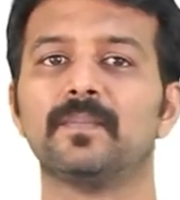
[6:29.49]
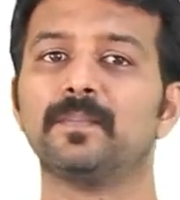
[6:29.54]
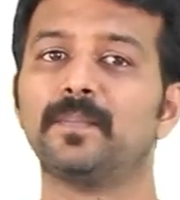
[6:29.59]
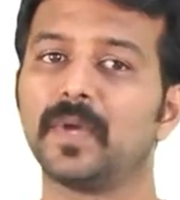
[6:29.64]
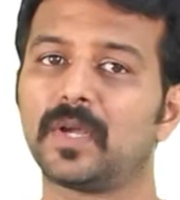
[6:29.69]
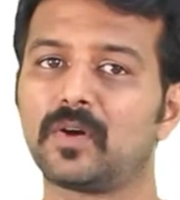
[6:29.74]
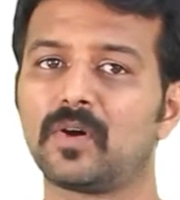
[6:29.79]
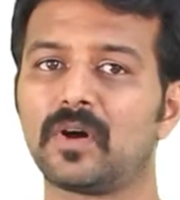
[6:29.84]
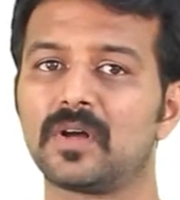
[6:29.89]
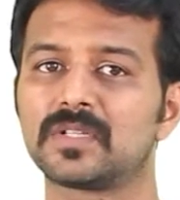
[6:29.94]

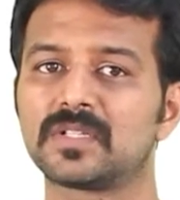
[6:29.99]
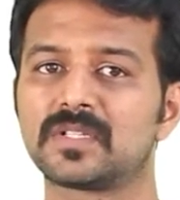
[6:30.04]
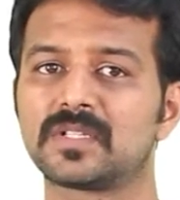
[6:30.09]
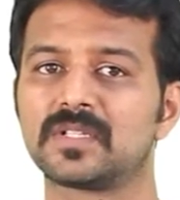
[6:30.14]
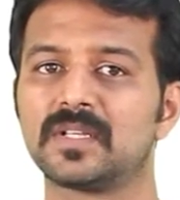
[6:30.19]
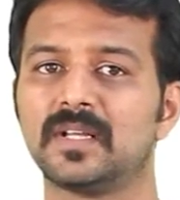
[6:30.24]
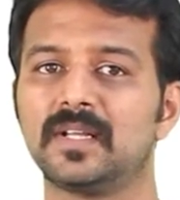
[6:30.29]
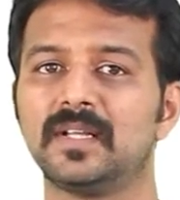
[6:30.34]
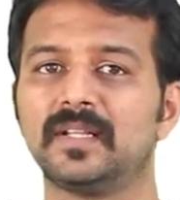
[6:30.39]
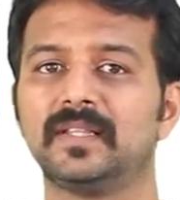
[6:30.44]

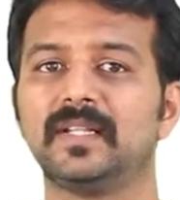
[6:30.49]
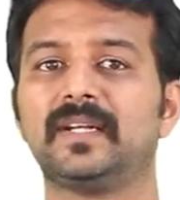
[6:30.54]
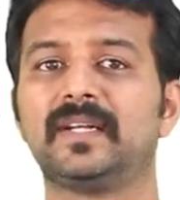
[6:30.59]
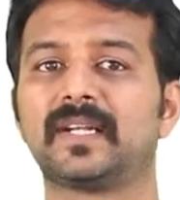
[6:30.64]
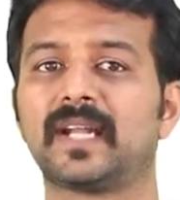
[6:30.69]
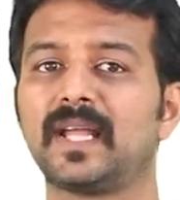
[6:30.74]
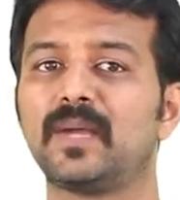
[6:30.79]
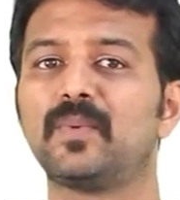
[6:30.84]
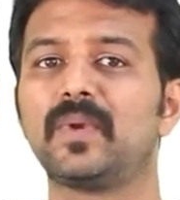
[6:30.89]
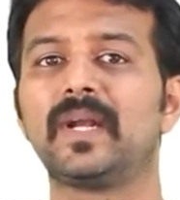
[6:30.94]
Because the
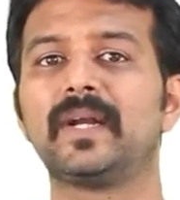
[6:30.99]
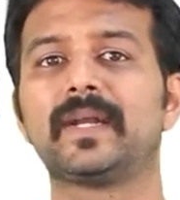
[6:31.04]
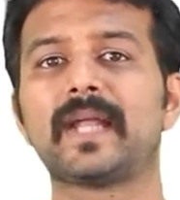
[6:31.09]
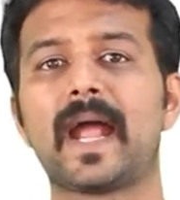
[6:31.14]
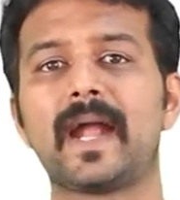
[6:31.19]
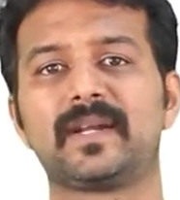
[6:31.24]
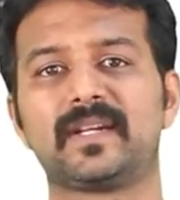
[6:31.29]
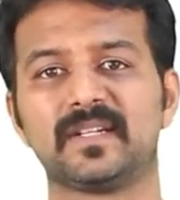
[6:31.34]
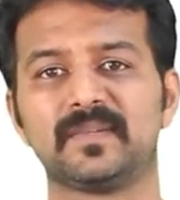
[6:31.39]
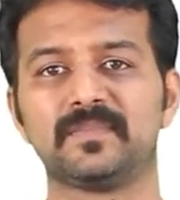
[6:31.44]
trivalent
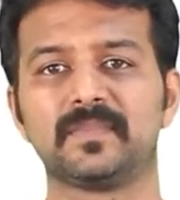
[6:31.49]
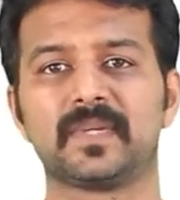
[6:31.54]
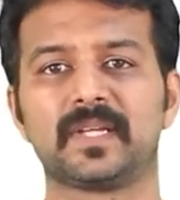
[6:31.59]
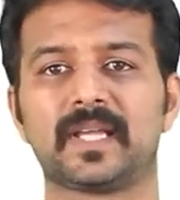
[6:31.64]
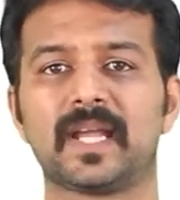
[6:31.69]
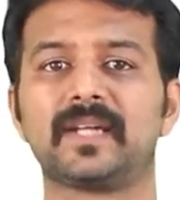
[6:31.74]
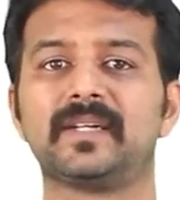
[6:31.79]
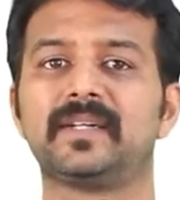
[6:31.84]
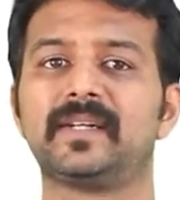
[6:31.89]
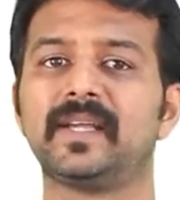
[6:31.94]
atom
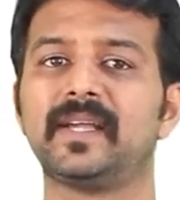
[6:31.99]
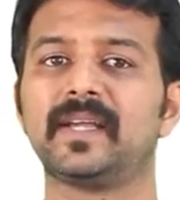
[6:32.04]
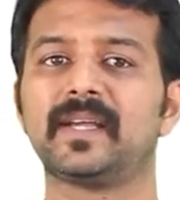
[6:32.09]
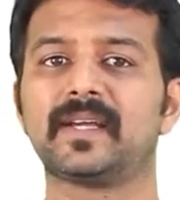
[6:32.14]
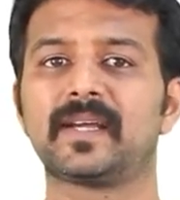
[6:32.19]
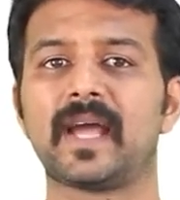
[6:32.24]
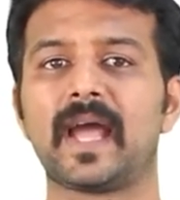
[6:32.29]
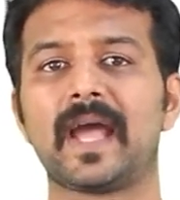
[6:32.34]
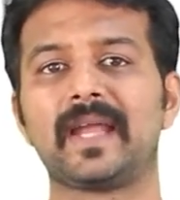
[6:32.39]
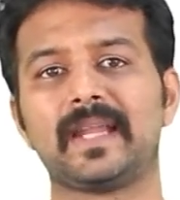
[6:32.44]
can
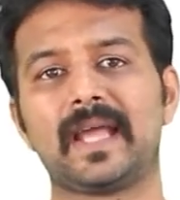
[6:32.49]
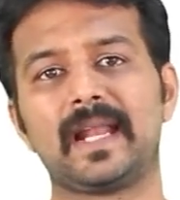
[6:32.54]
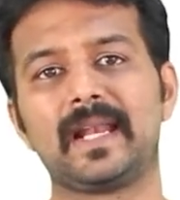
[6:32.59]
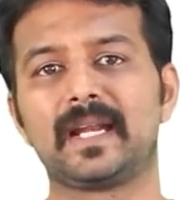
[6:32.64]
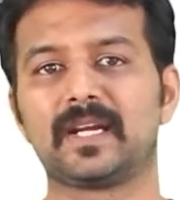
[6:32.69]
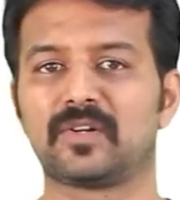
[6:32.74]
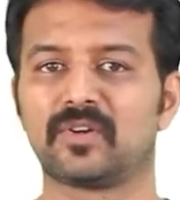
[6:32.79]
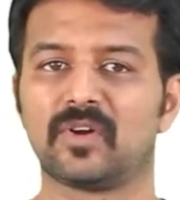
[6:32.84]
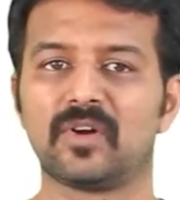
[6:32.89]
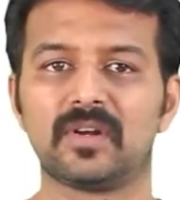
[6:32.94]
take an
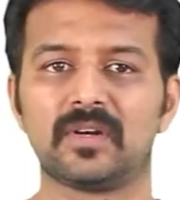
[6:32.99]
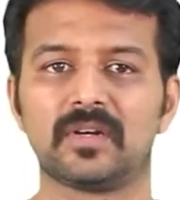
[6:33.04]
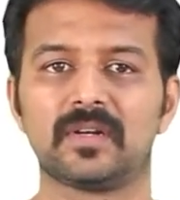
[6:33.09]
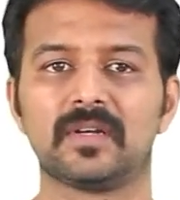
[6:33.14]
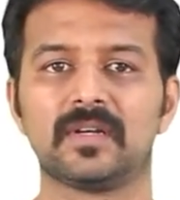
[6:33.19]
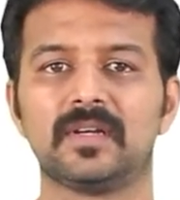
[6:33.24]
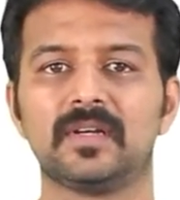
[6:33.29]
electron,